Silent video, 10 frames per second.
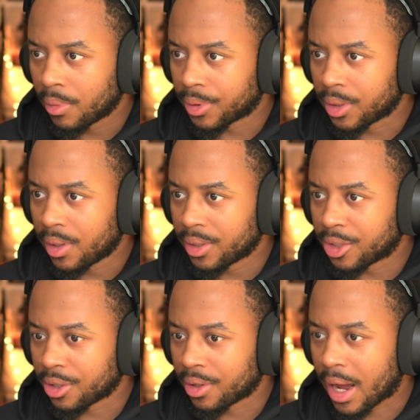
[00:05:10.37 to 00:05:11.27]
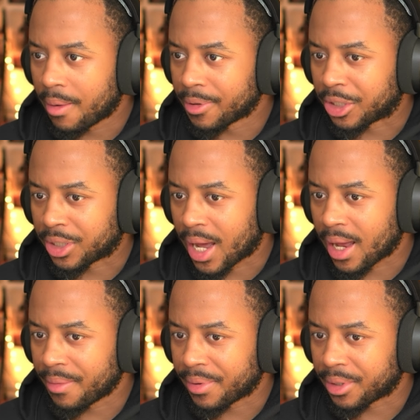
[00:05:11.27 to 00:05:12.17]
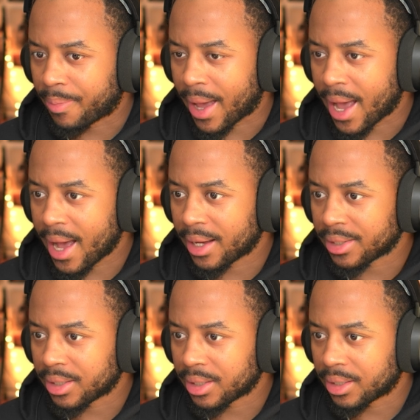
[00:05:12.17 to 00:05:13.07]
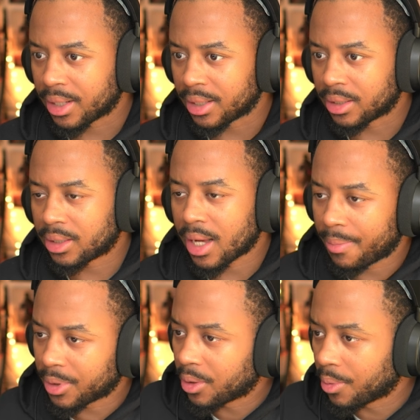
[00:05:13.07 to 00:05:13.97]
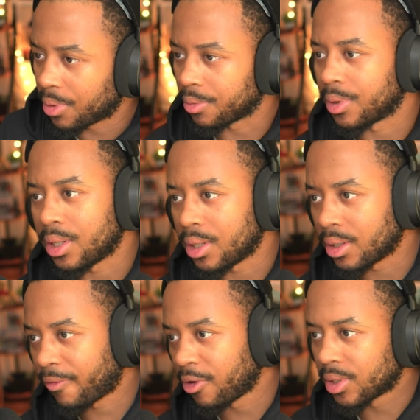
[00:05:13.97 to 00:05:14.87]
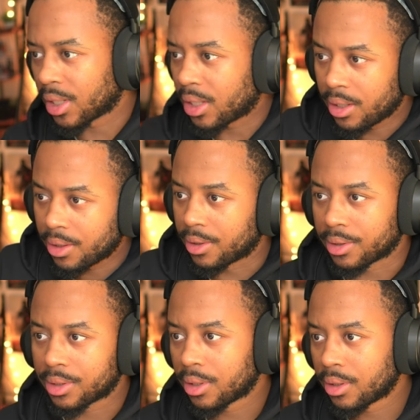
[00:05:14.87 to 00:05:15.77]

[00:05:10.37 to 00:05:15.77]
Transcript: I'm still unsure how much time has passed since episode 3. It feels like years.